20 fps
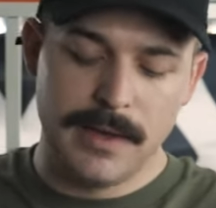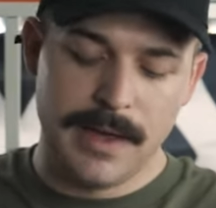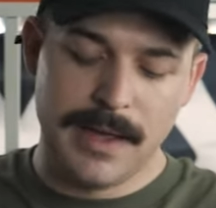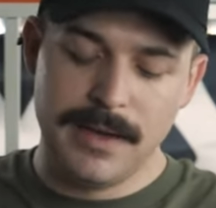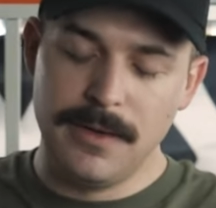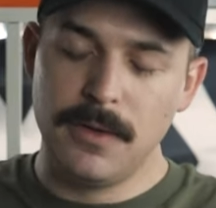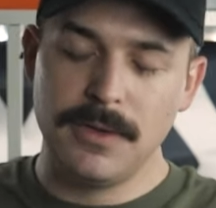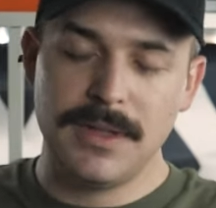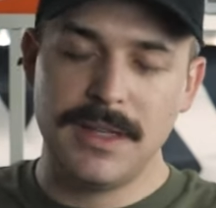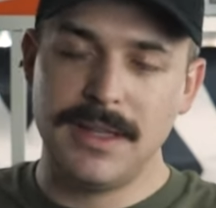
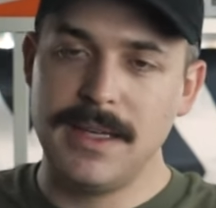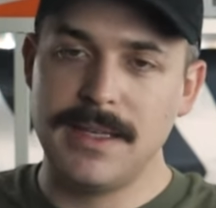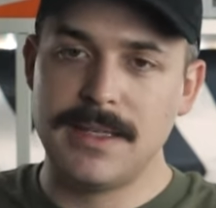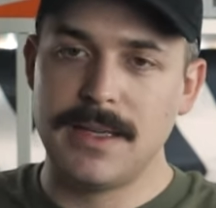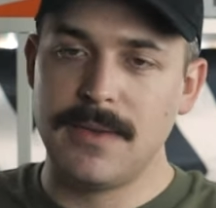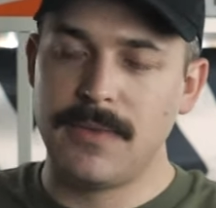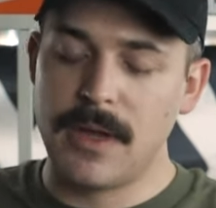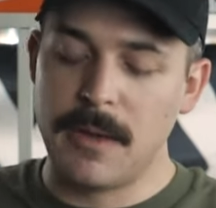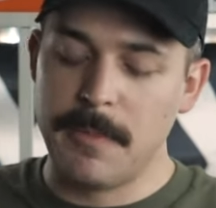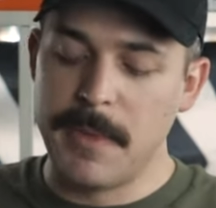I know that these
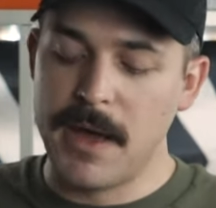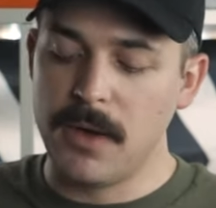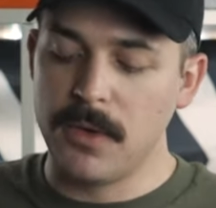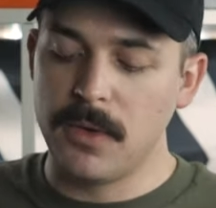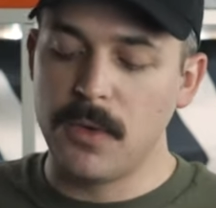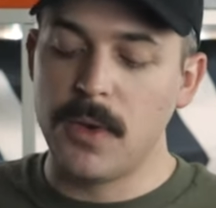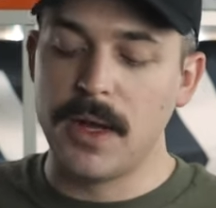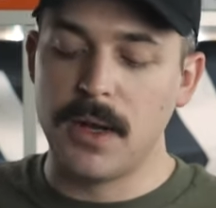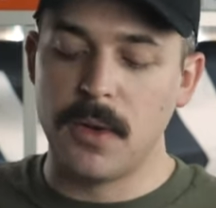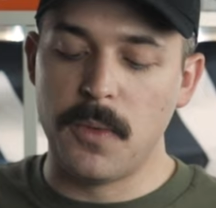have come
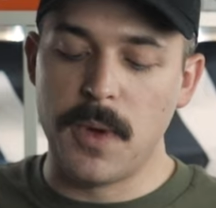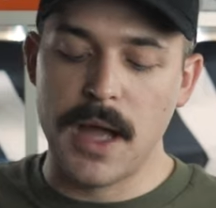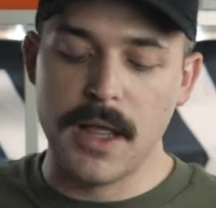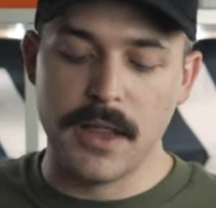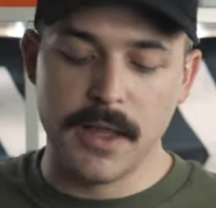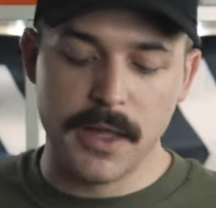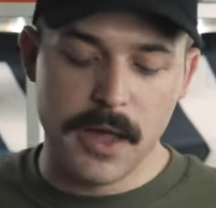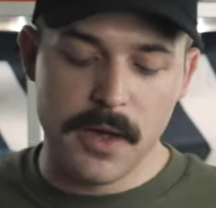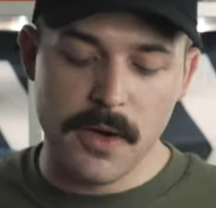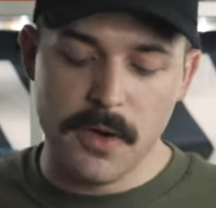out quite a
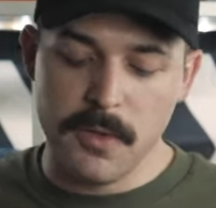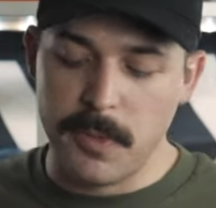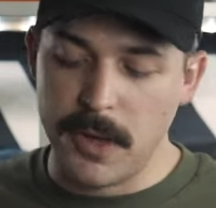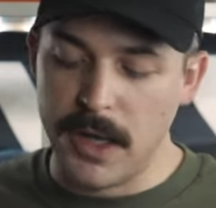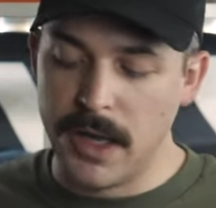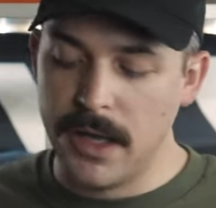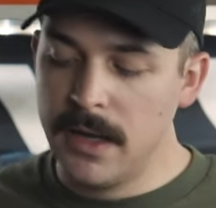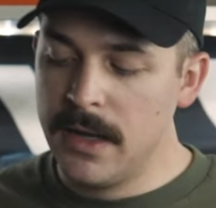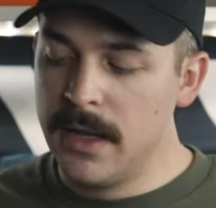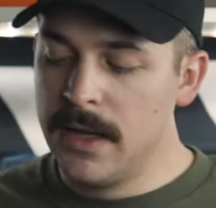while ago,
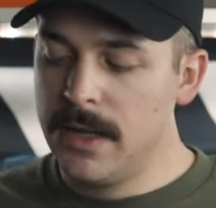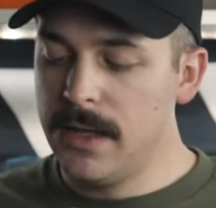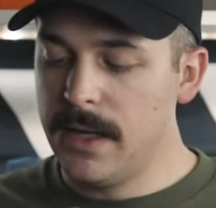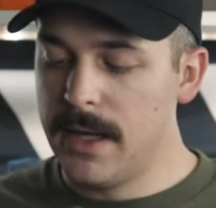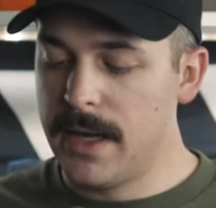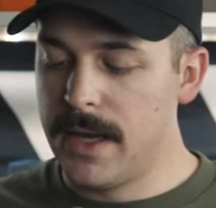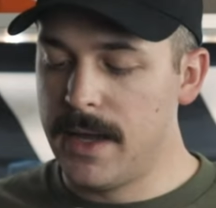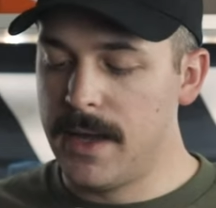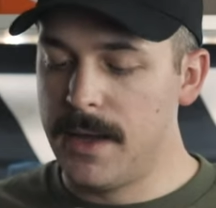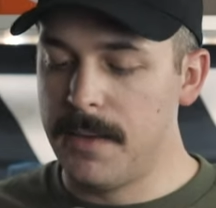but
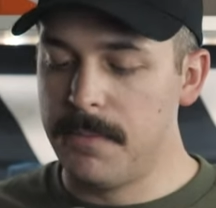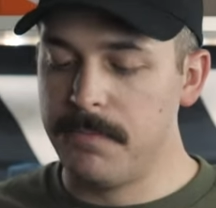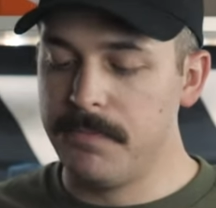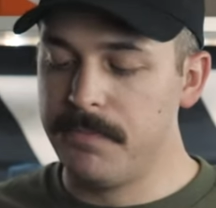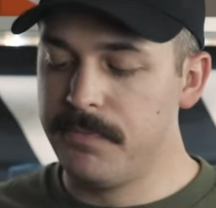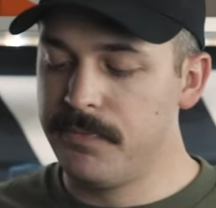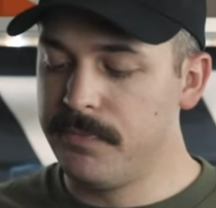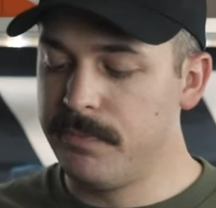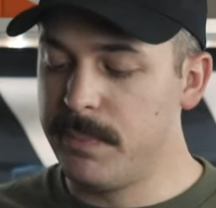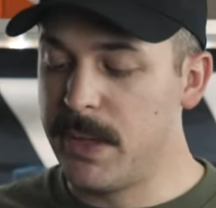
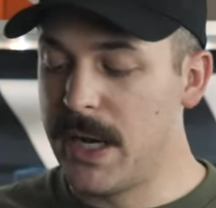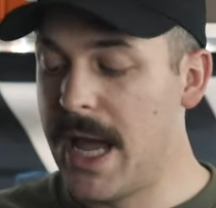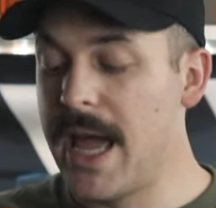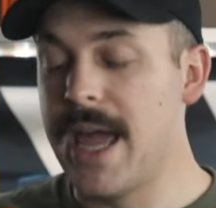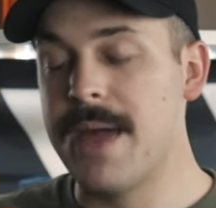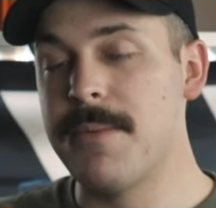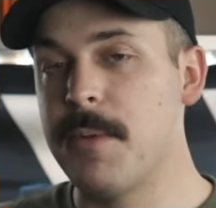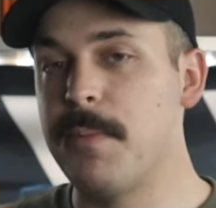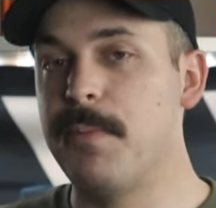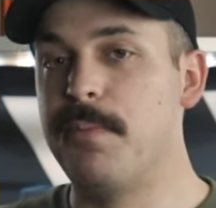um, but
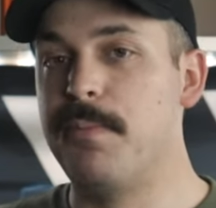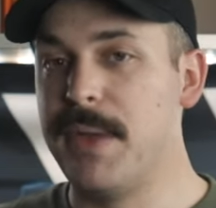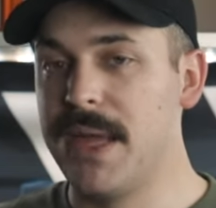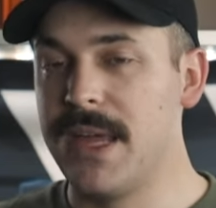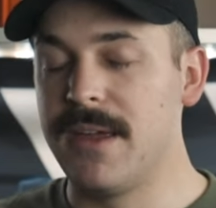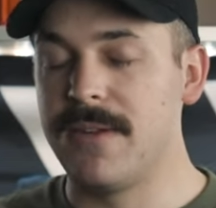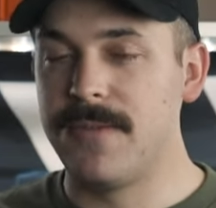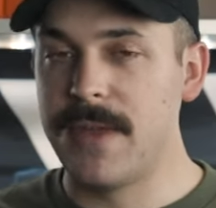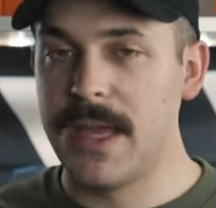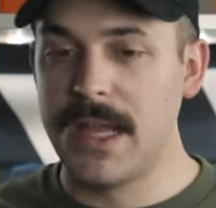I am a
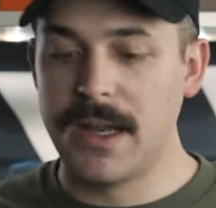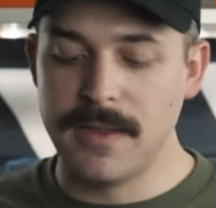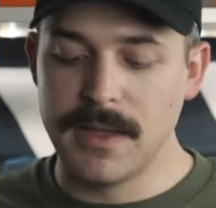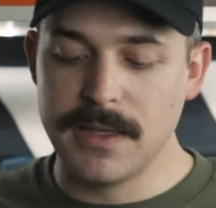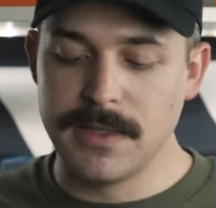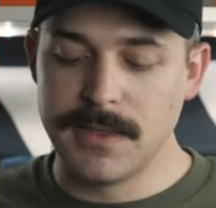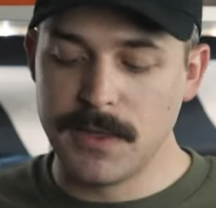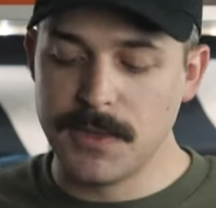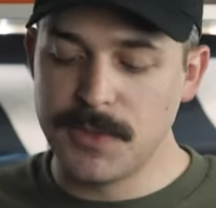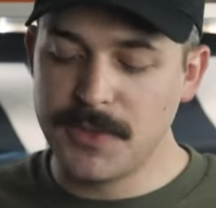big fan of
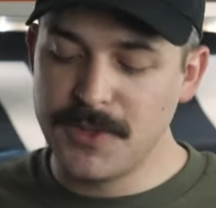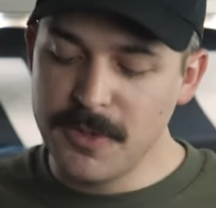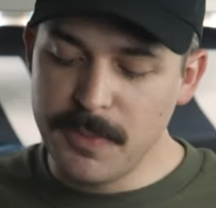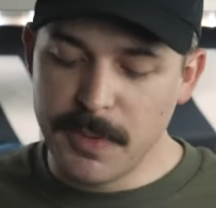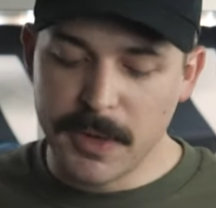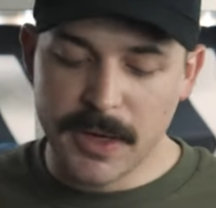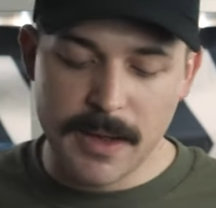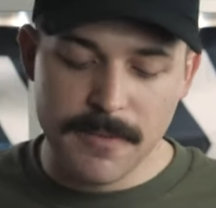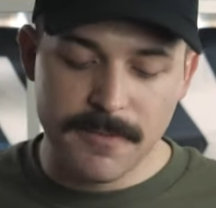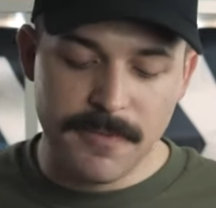these. They're
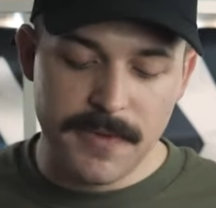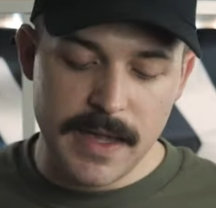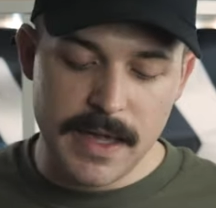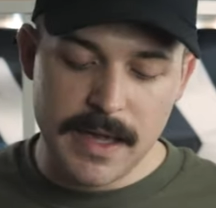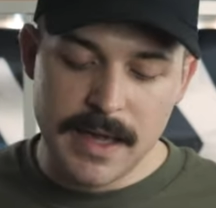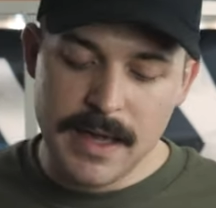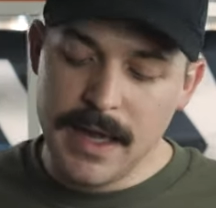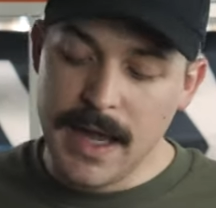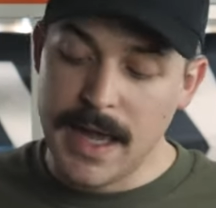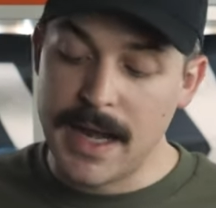super
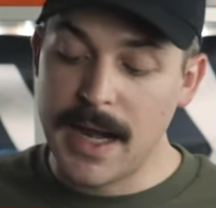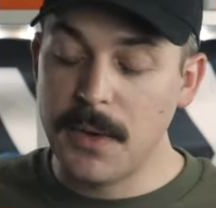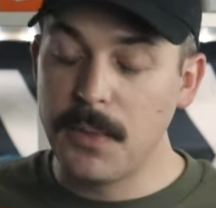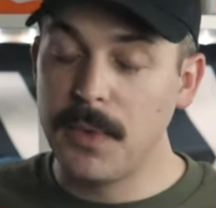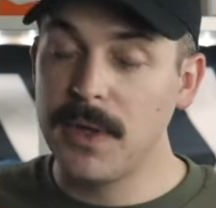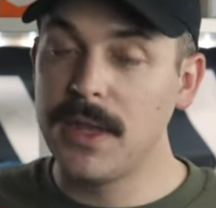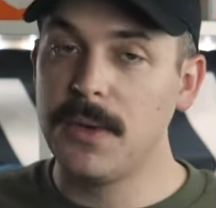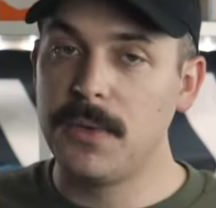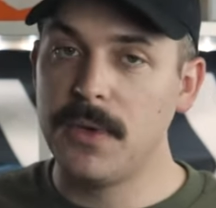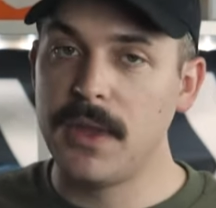comfy, and I
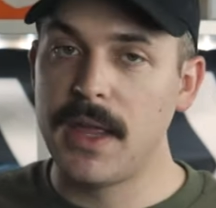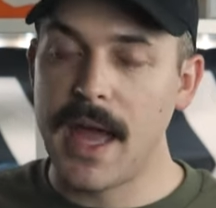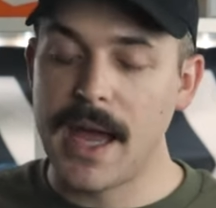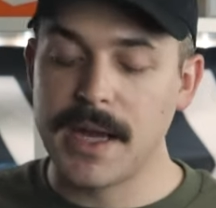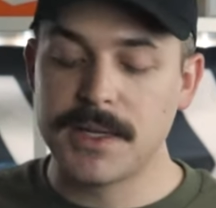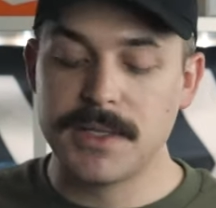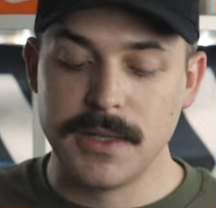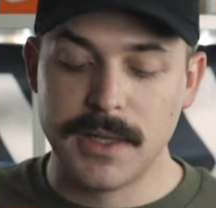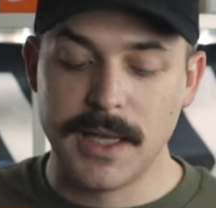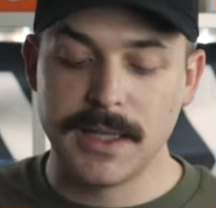really, really
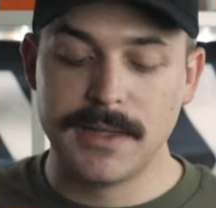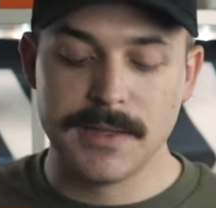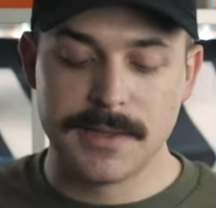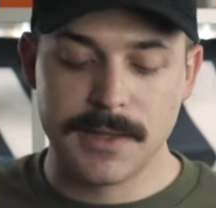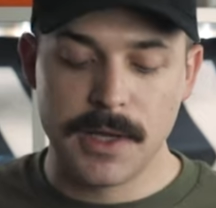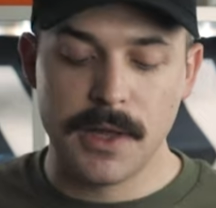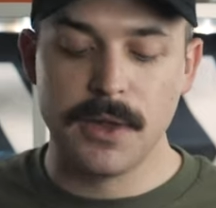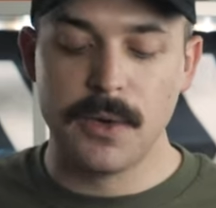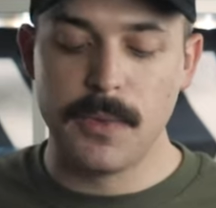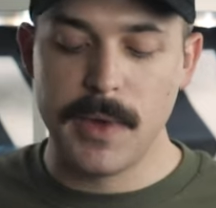actually like this
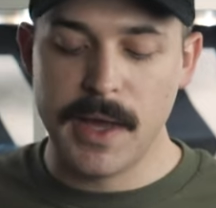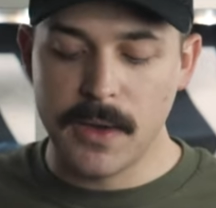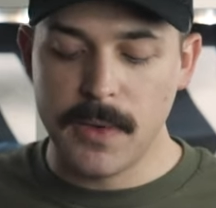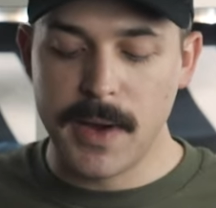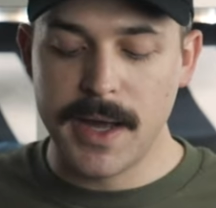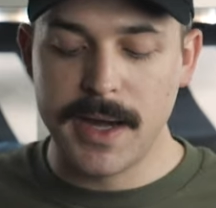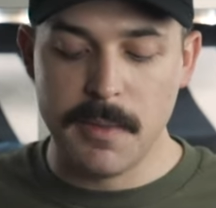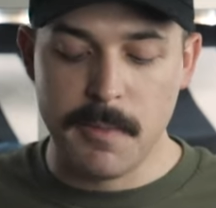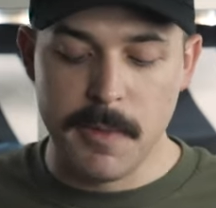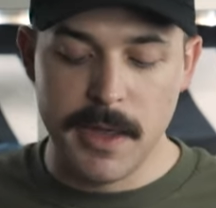colorway
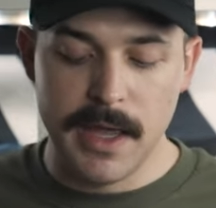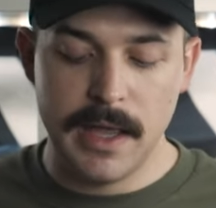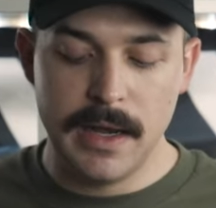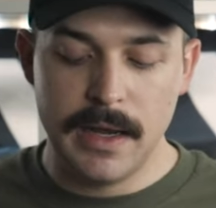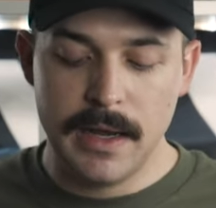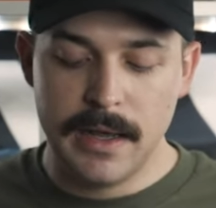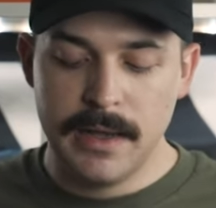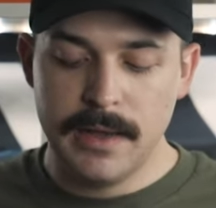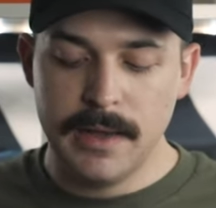quite a bit.